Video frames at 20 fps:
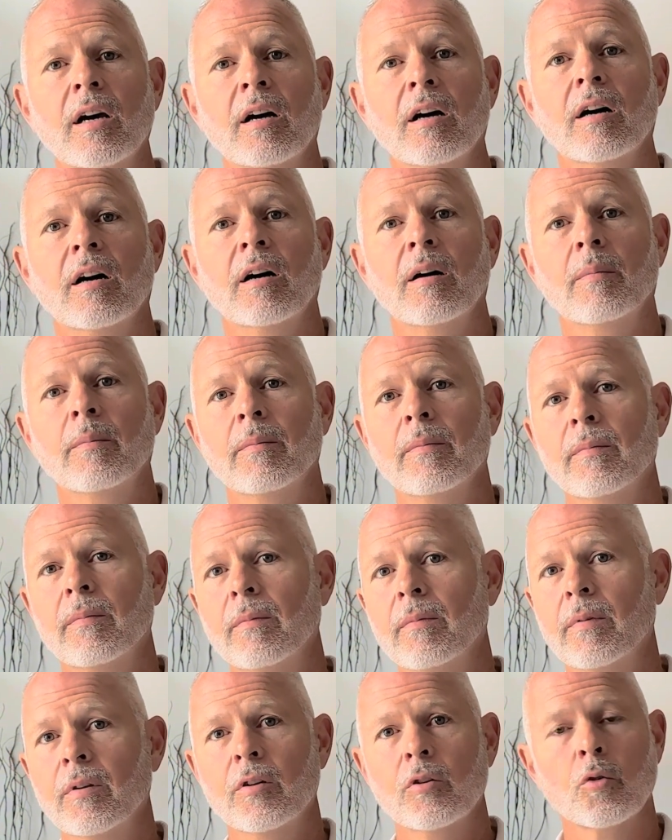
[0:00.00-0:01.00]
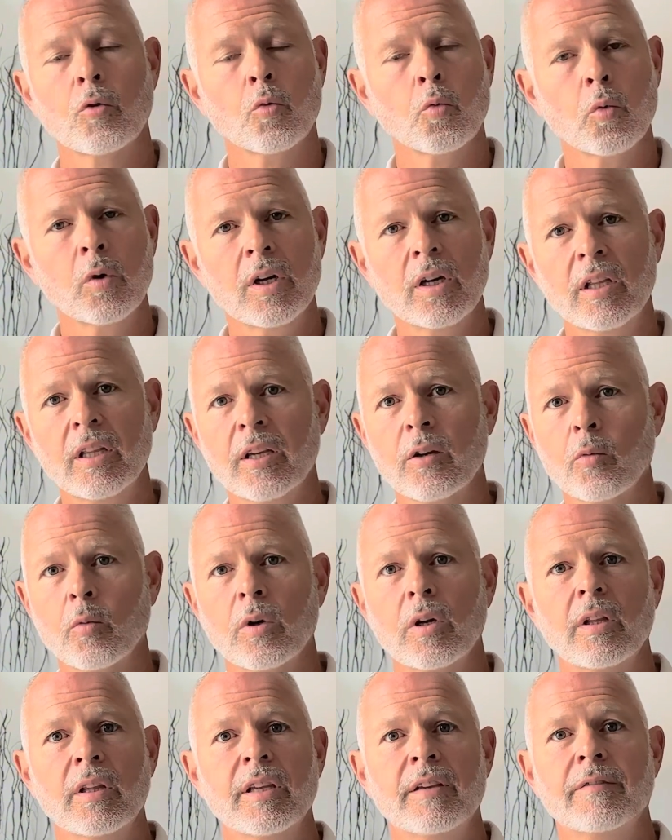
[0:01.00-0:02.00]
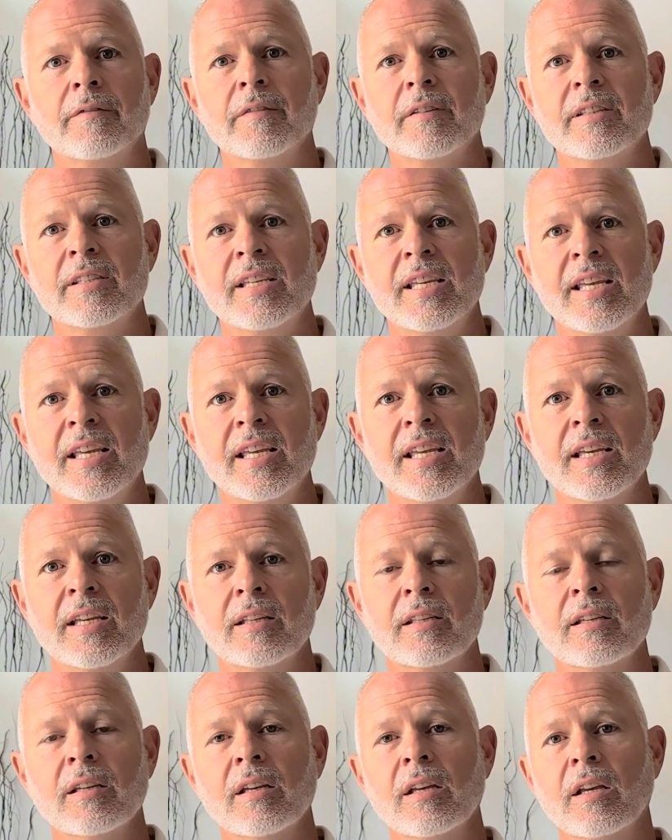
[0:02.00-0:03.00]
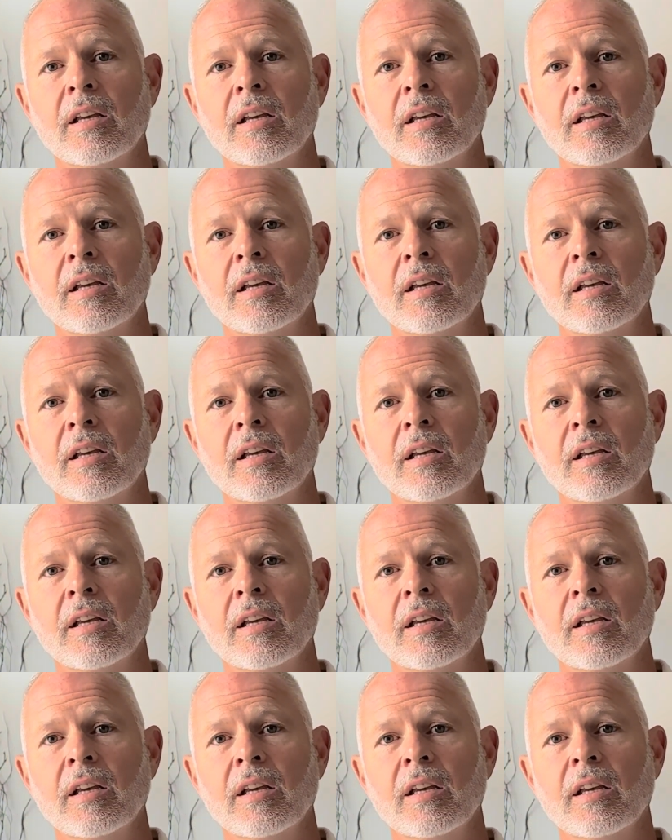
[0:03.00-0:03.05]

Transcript: Um, you're really, really fatigued.